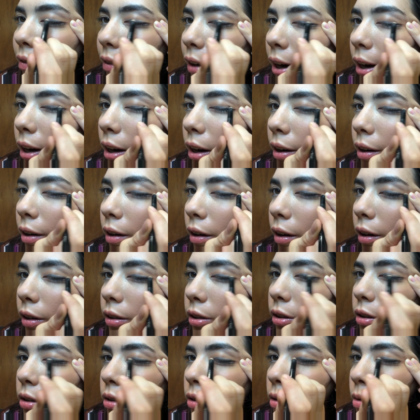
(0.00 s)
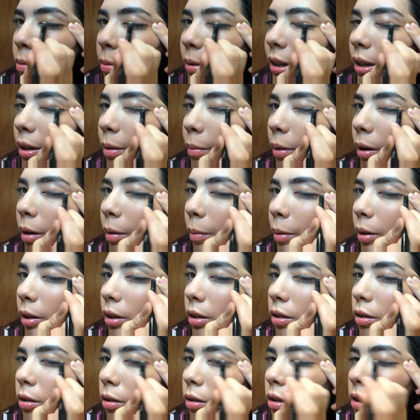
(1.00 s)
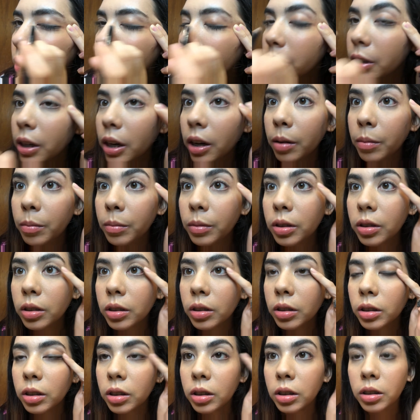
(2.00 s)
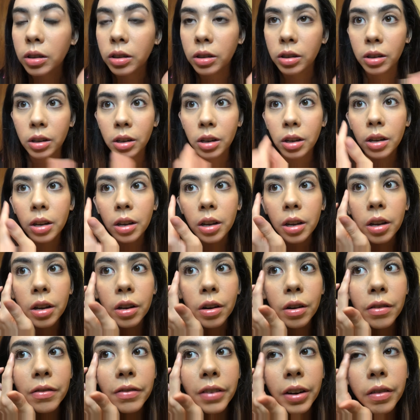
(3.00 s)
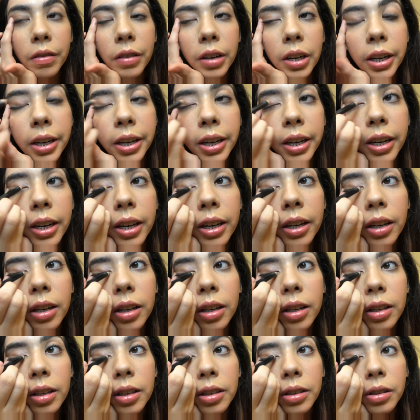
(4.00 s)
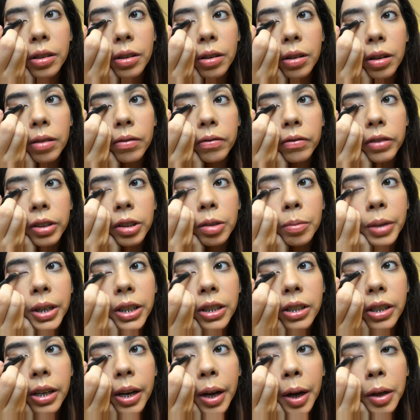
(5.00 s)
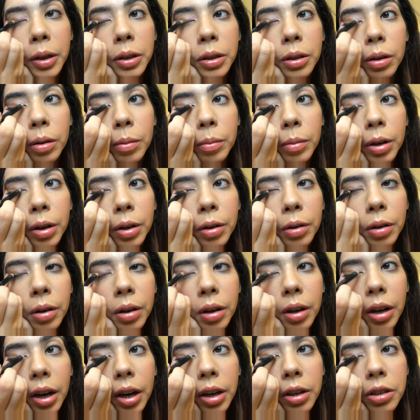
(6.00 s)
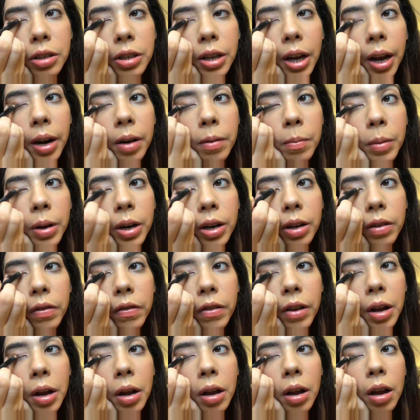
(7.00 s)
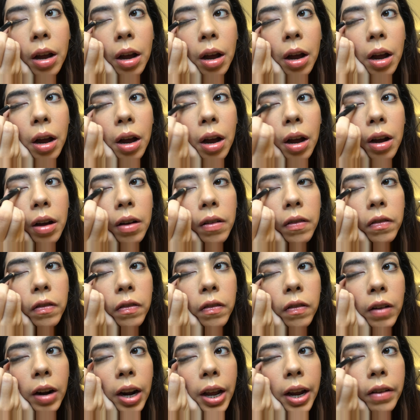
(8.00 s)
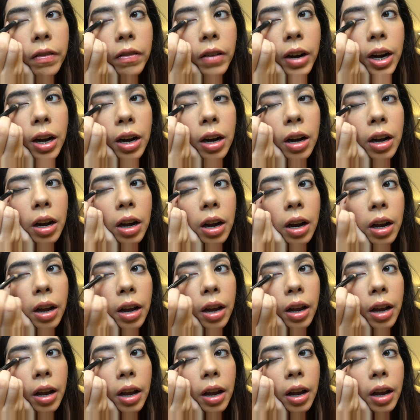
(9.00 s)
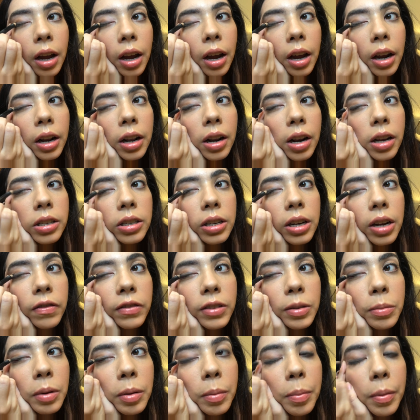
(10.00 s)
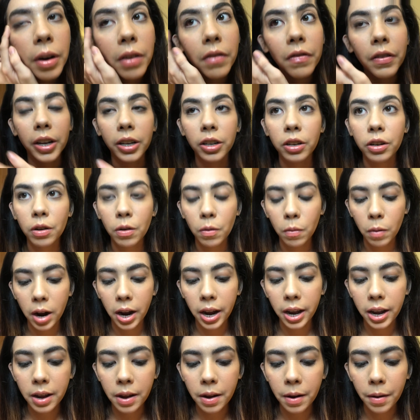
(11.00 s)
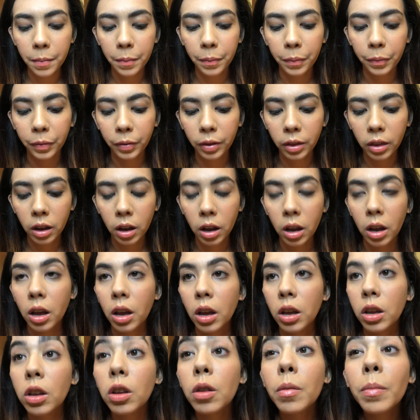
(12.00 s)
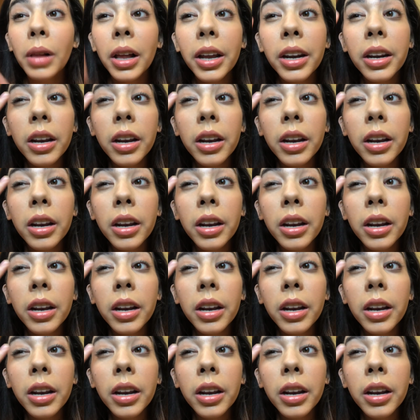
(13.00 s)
eyeliner, I just use my eyebrow pencil sometimes, you know, if I really need it. So I'm filming today, so I'm gonna just add a bit of flavor. And it doesn't have to be perfect, you know why? You blend